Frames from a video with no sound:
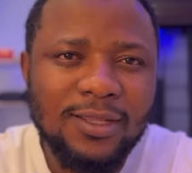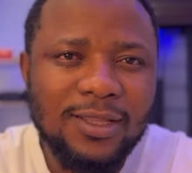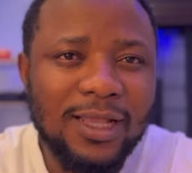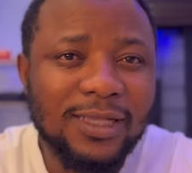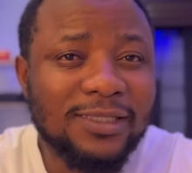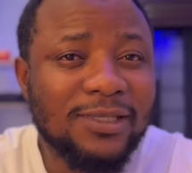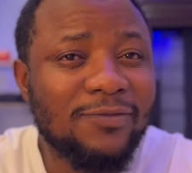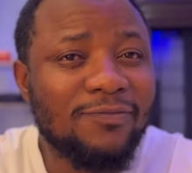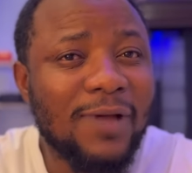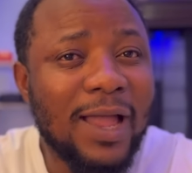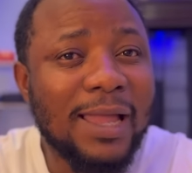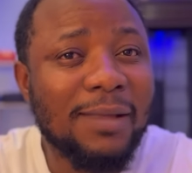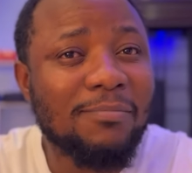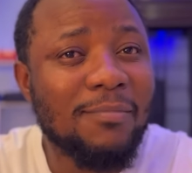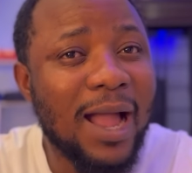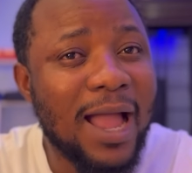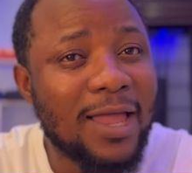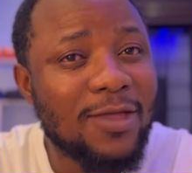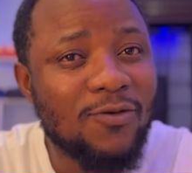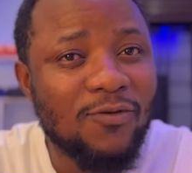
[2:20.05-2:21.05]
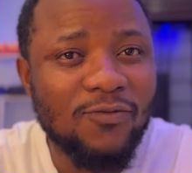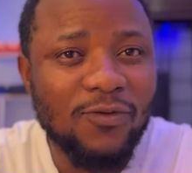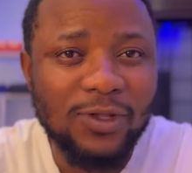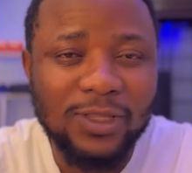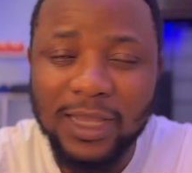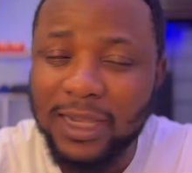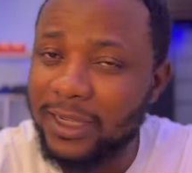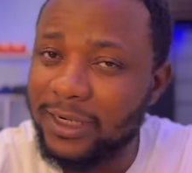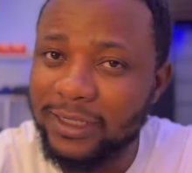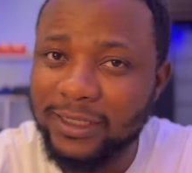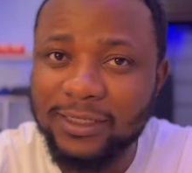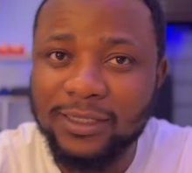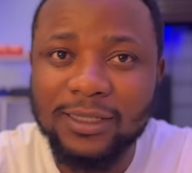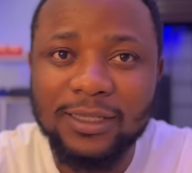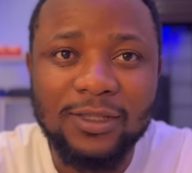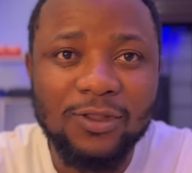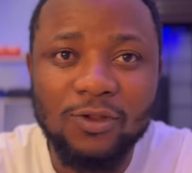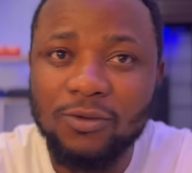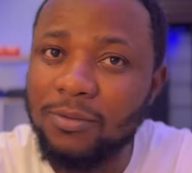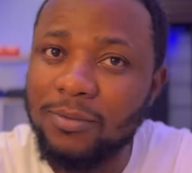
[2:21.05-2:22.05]
That's if I buy you for that ring,
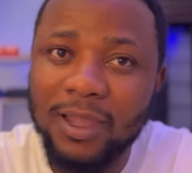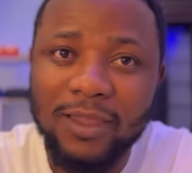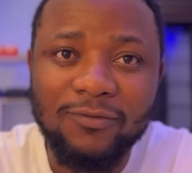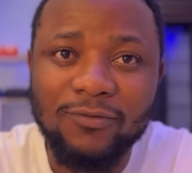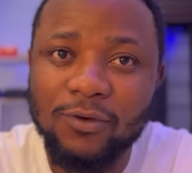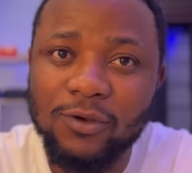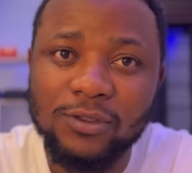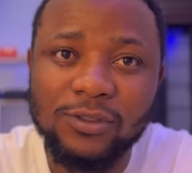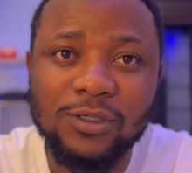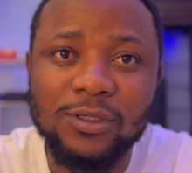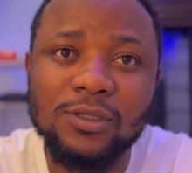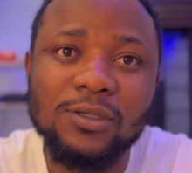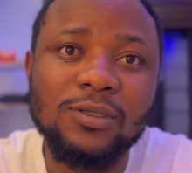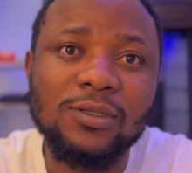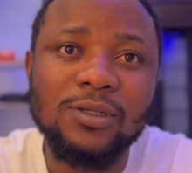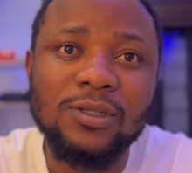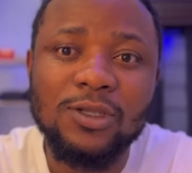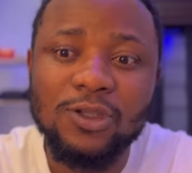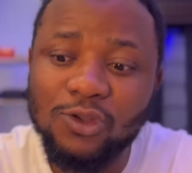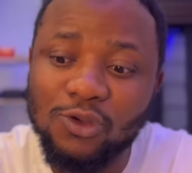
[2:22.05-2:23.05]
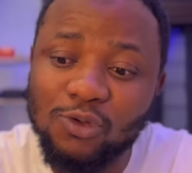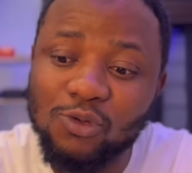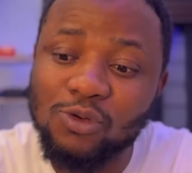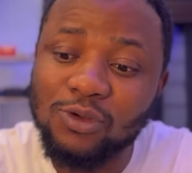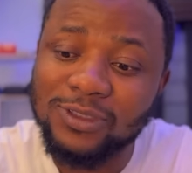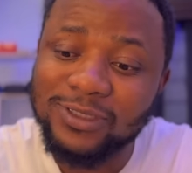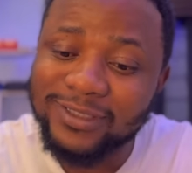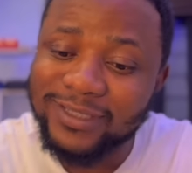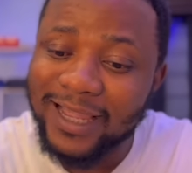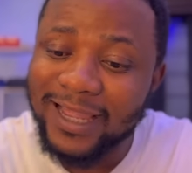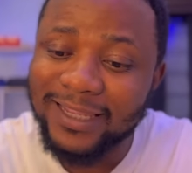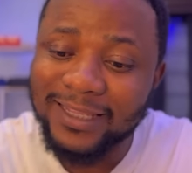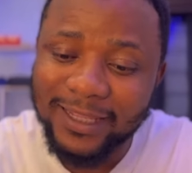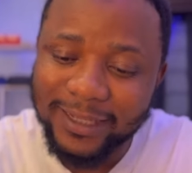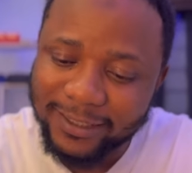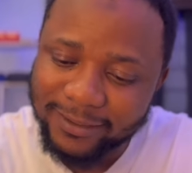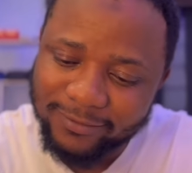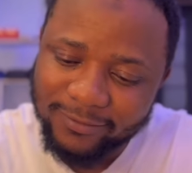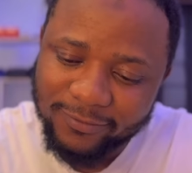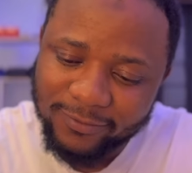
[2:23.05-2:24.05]
not my fault. You will sign
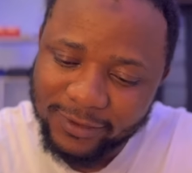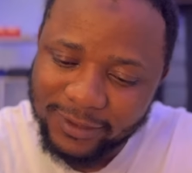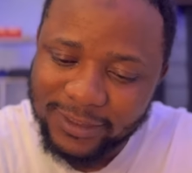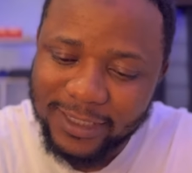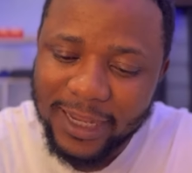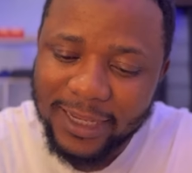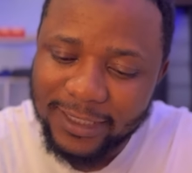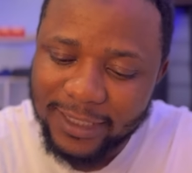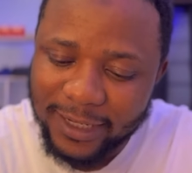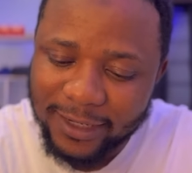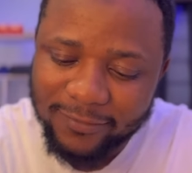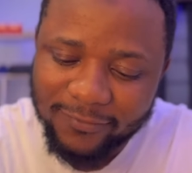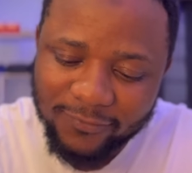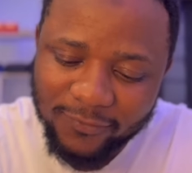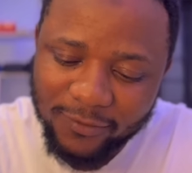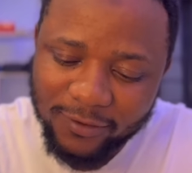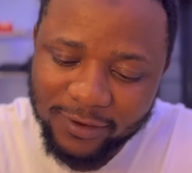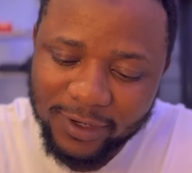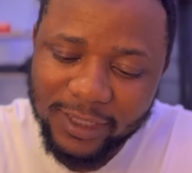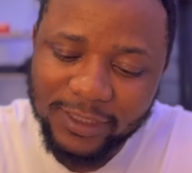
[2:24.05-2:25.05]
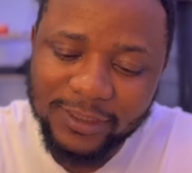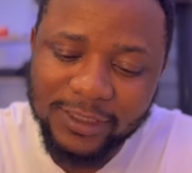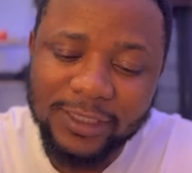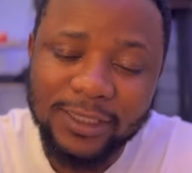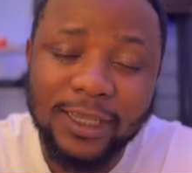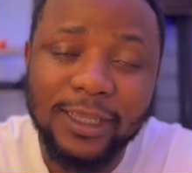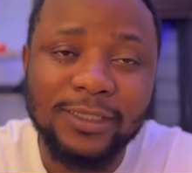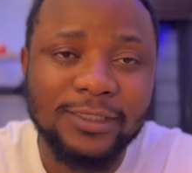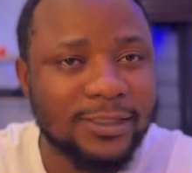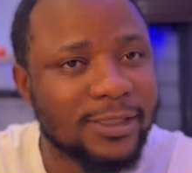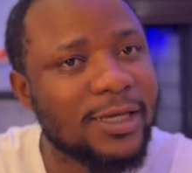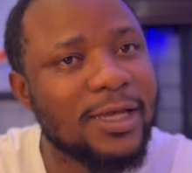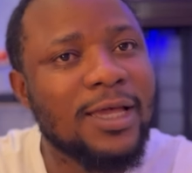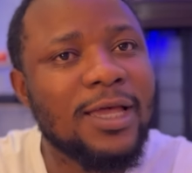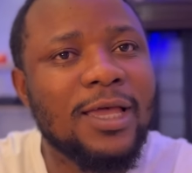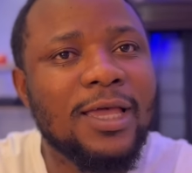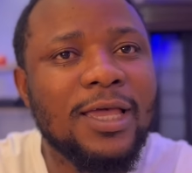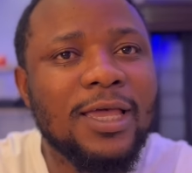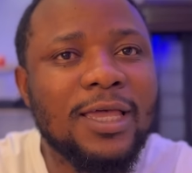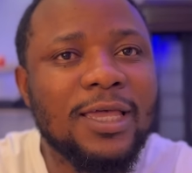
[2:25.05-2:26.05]
her, sign her for granted, yes.
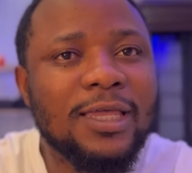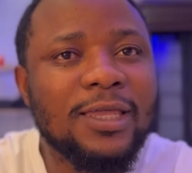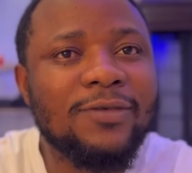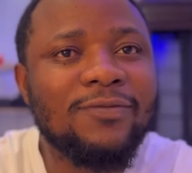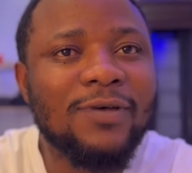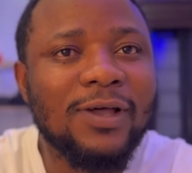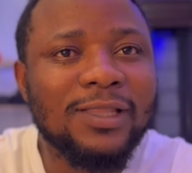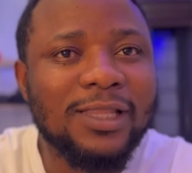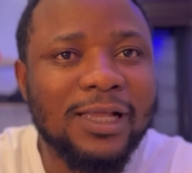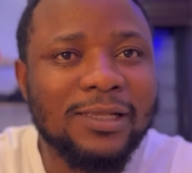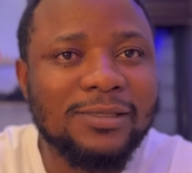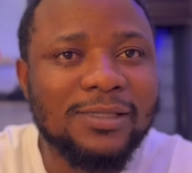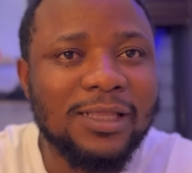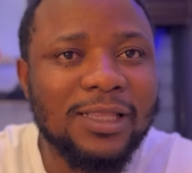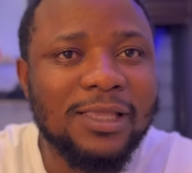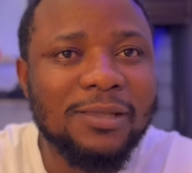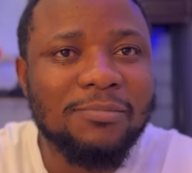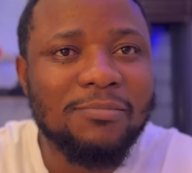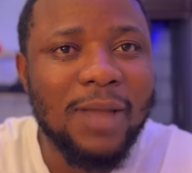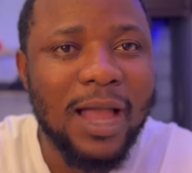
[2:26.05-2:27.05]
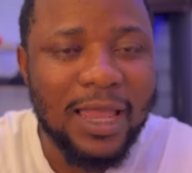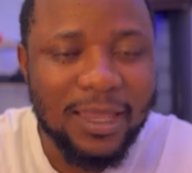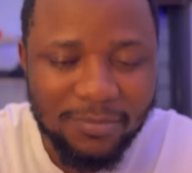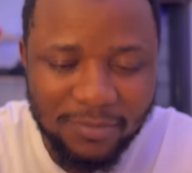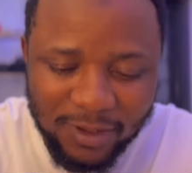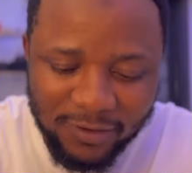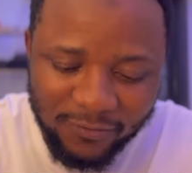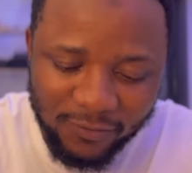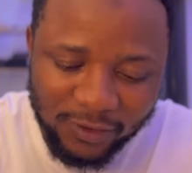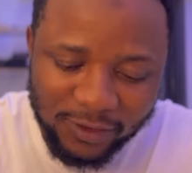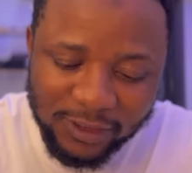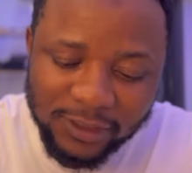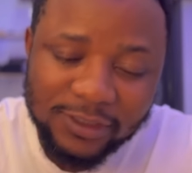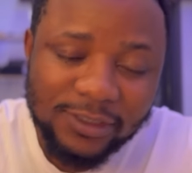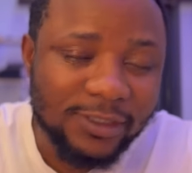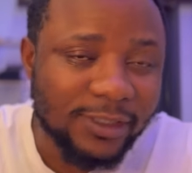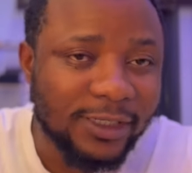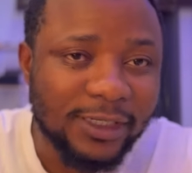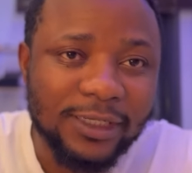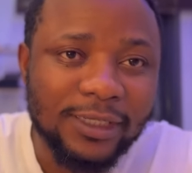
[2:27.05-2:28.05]
If I does sleep, buy me for
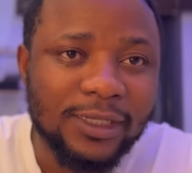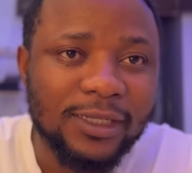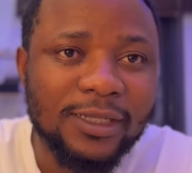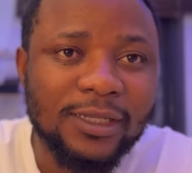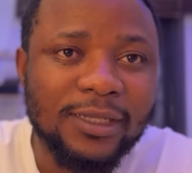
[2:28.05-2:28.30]
this ring.